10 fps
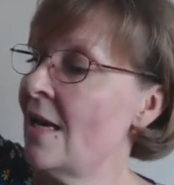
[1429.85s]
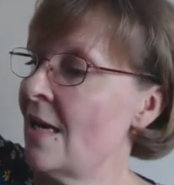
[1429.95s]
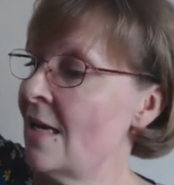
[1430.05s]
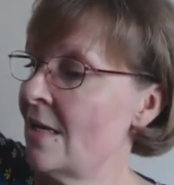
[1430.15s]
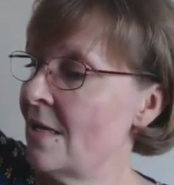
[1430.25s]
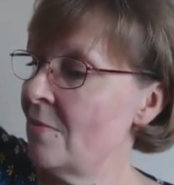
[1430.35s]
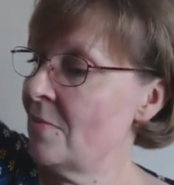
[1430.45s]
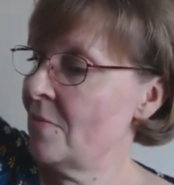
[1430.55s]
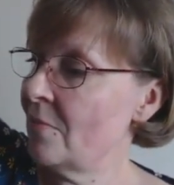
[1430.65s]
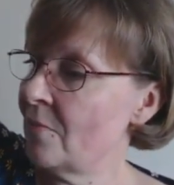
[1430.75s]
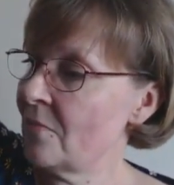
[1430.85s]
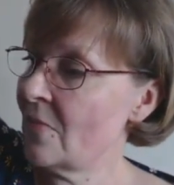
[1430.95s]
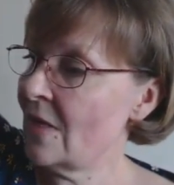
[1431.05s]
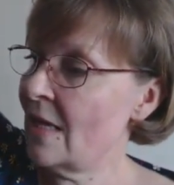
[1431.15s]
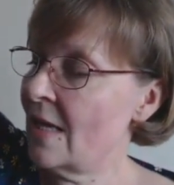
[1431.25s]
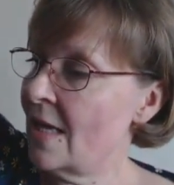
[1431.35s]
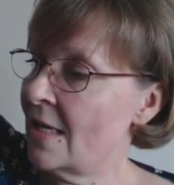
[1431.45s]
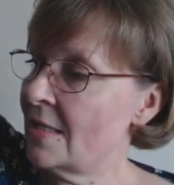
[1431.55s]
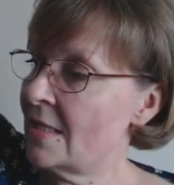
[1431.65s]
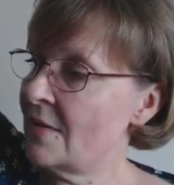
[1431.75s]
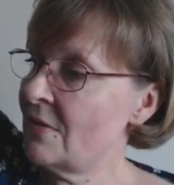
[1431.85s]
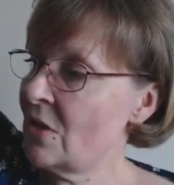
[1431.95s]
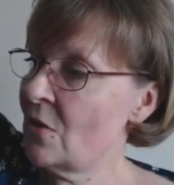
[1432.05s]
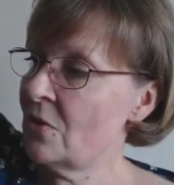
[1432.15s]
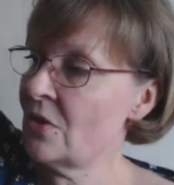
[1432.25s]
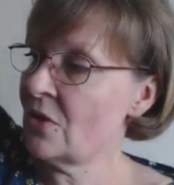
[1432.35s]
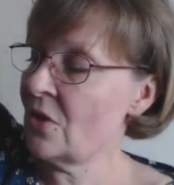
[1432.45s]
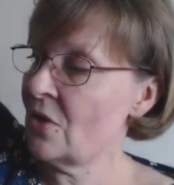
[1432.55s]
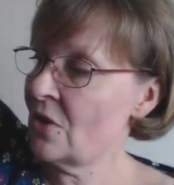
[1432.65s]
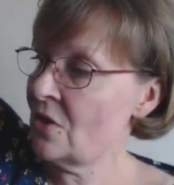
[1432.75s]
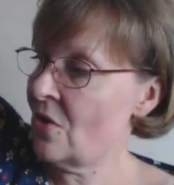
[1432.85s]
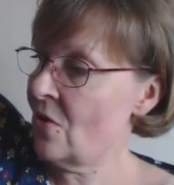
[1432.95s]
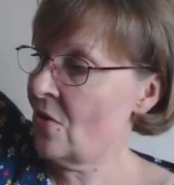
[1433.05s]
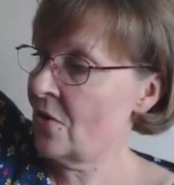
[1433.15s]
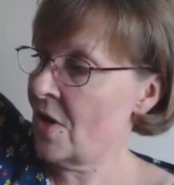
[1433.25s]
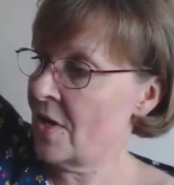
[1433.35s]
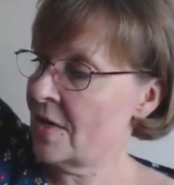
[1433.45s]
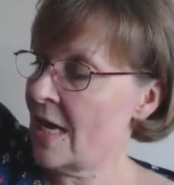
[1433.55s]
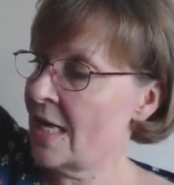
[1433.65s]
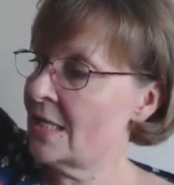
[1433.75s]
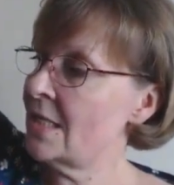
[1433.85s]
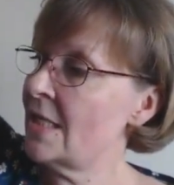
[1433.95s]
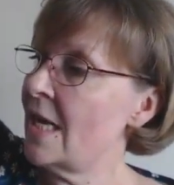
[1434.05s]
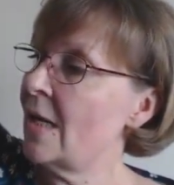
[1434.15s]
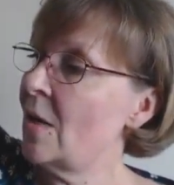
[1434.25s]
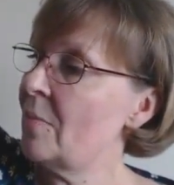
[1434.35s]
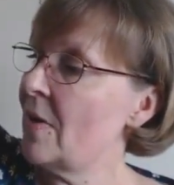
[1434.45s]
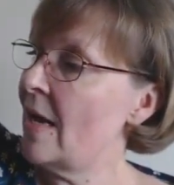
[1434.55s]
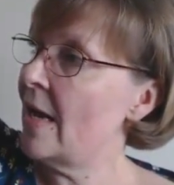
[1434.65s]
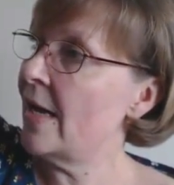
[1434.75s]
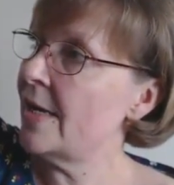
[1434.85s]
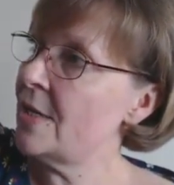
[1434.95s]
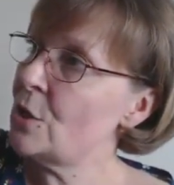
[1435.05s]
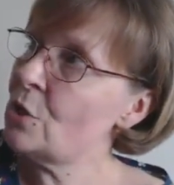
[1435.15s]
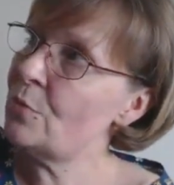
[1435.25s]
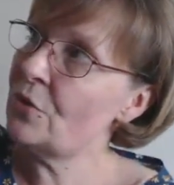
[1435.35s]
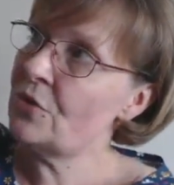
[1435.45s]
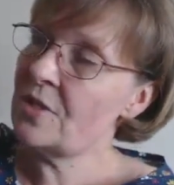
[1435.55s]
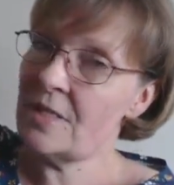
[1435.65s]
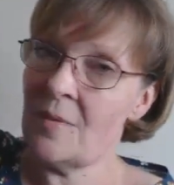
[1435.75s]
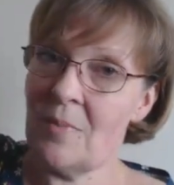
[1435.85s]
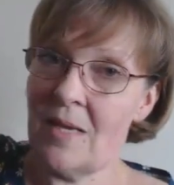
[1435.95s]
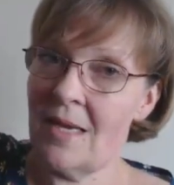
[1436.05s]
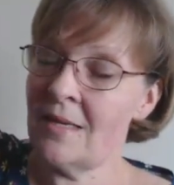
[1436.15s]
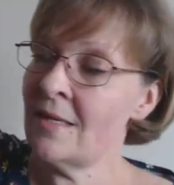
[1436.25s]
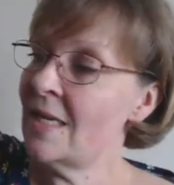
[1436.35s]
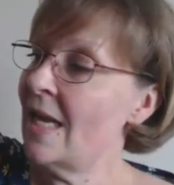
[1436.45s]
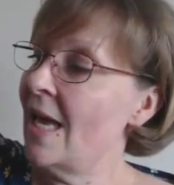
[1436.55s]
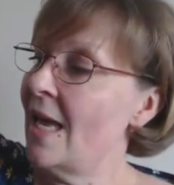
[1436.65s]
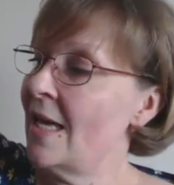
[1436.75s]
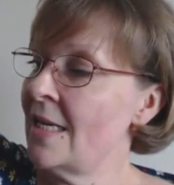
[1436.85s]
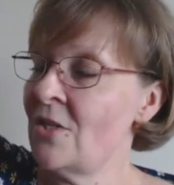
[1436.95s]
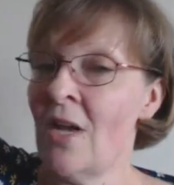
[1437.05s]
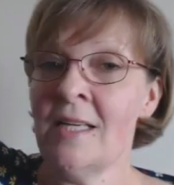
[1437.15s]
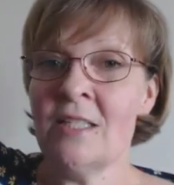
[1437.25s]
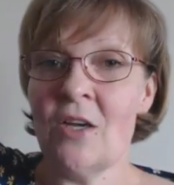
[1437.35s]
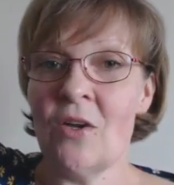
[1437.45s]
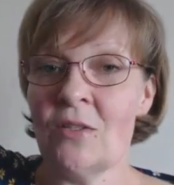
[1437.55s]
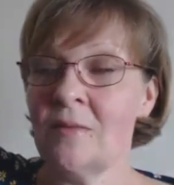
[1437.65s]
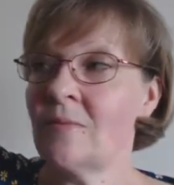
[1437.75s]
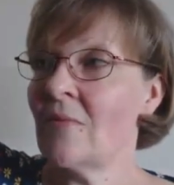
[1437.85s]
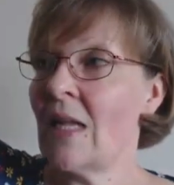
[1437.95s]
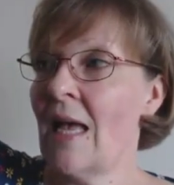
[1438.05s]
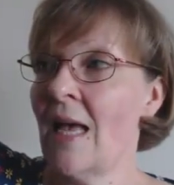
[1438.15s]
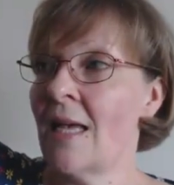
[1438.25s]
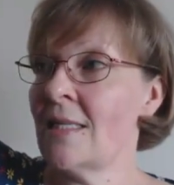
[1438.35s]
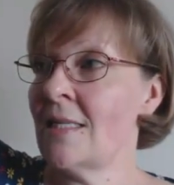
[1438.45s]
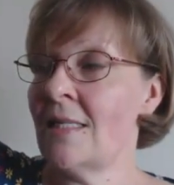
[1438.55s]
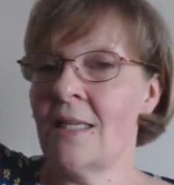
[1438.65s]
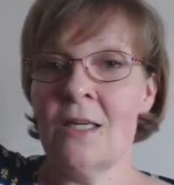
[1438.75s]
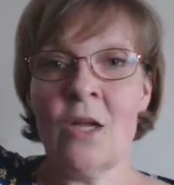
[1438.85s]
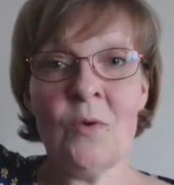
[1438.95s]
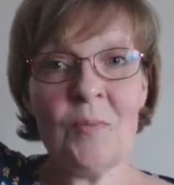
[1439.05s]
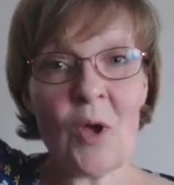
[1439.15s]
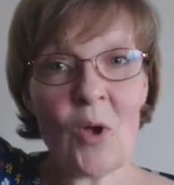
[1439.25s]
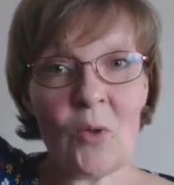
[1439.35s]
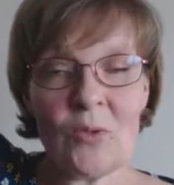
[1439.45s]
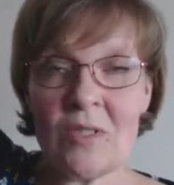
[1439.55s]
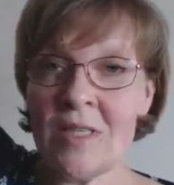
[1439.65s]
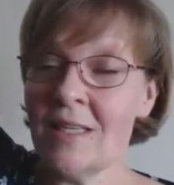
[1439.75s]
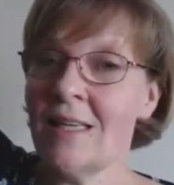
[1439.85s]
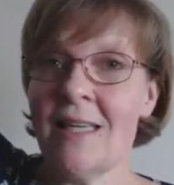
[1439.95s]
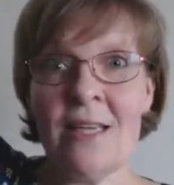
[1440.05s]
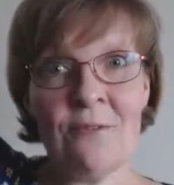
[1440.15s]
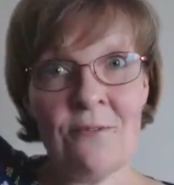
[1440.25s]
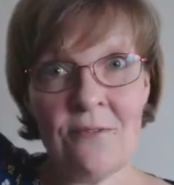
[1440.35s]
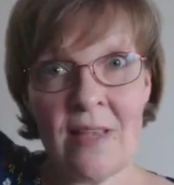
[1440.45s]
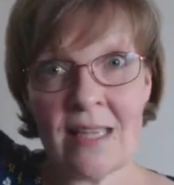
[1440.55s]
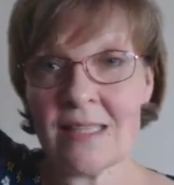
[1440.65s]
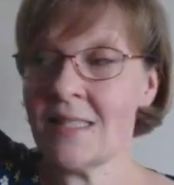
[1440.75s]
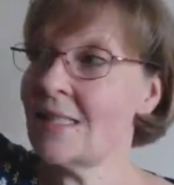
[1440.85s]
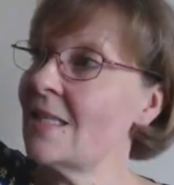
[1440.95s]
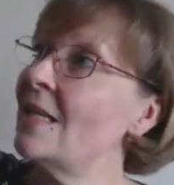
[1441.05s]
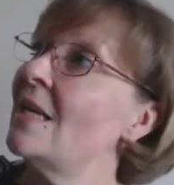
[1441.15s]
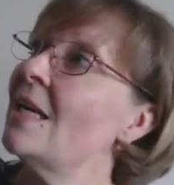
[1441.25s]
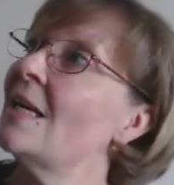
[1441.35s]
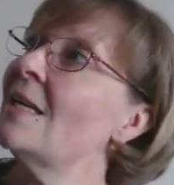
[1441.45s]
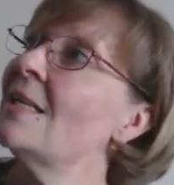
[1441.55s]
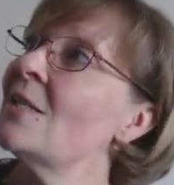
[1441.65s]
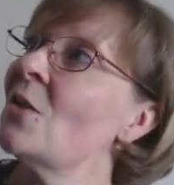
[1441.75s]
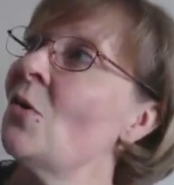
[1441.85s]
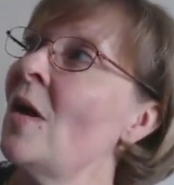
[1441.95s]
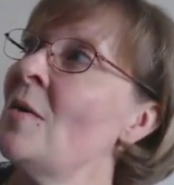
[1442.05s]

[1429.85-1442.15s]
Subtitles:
And I've sewed the skirt on and gathered it up and put the zip in, and I tried it on, and lo and behold, it fits. So